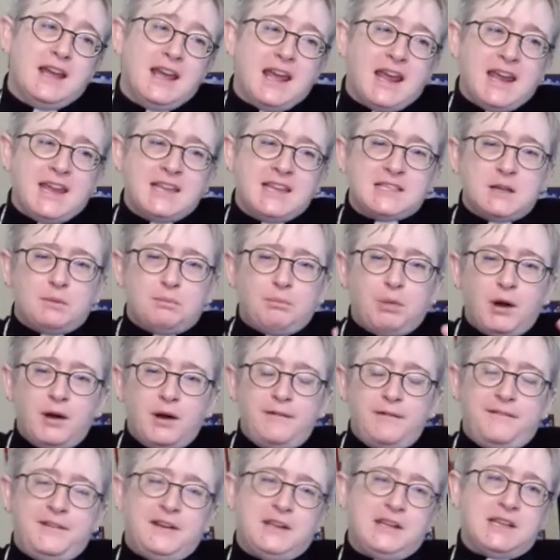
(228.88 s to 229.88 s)
is a
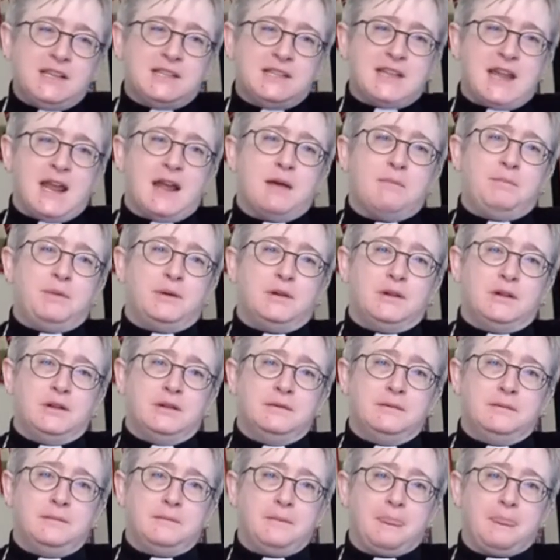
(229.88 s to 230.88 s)
perfect example
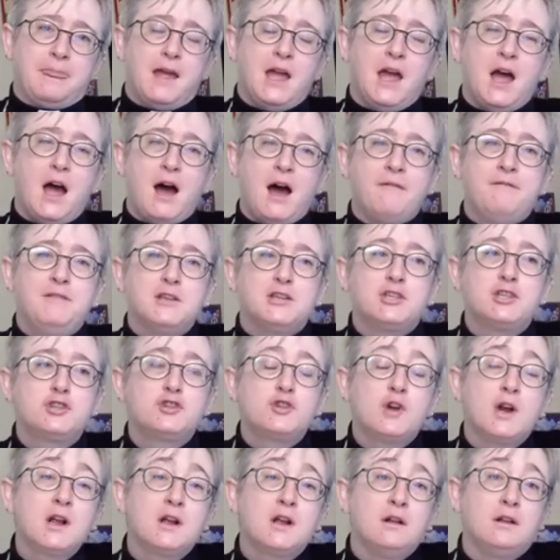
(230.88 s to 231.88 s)
of the
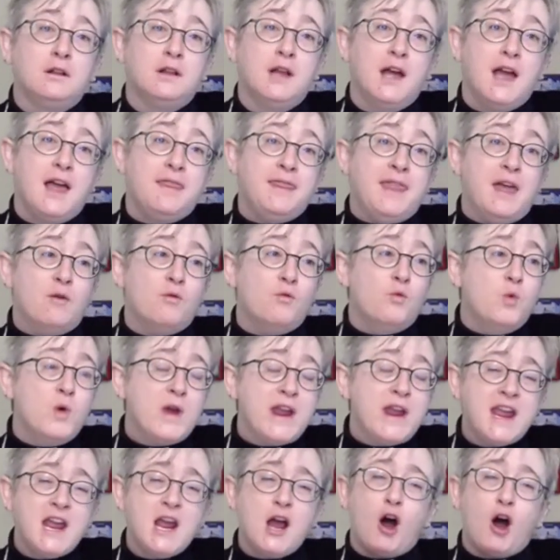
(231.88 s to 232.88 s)
struggle that
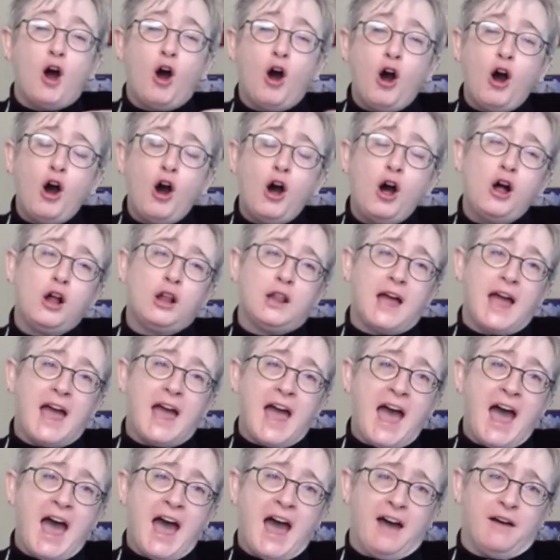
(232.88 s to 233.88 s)
we all
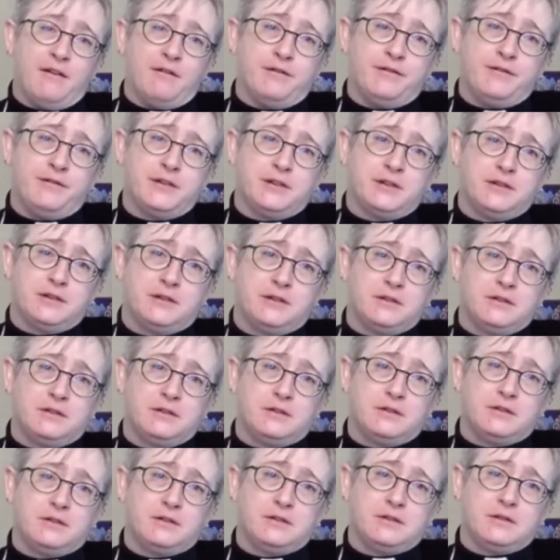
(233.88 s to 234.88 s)
have
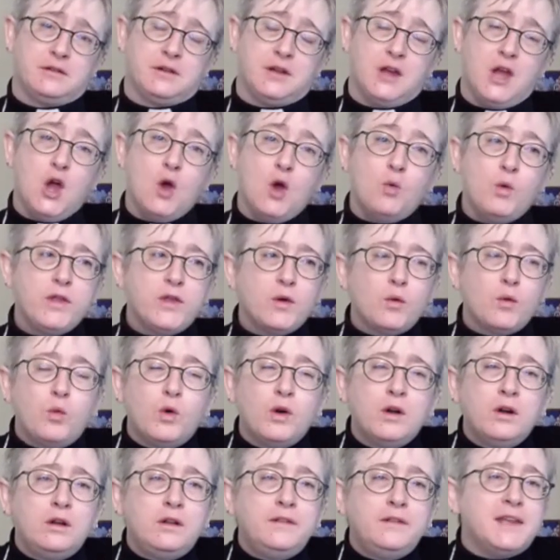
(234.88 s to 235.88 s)
with a
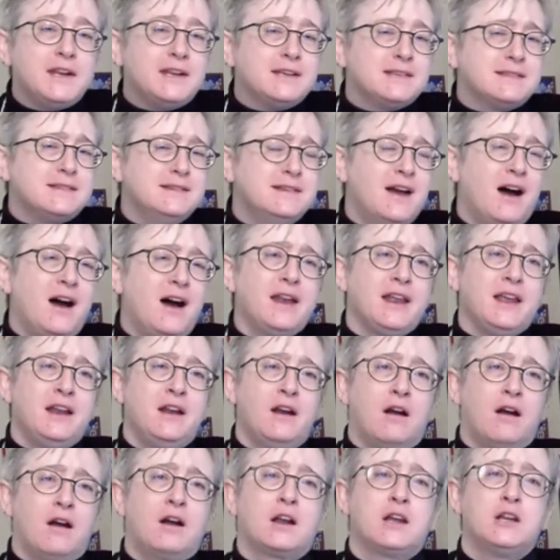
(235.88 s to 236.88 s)
world that is not in
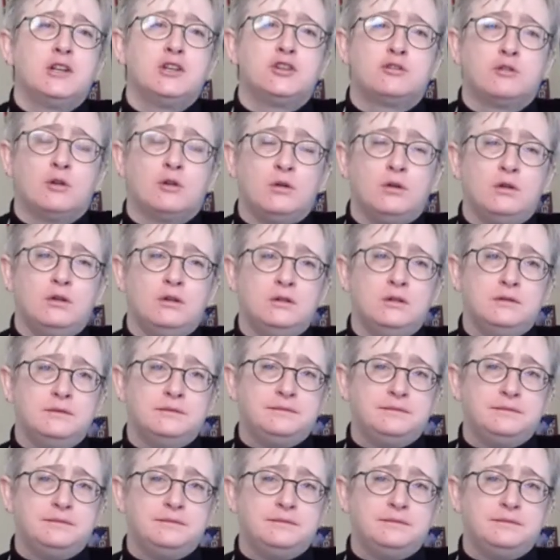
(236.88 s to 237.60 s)
our control.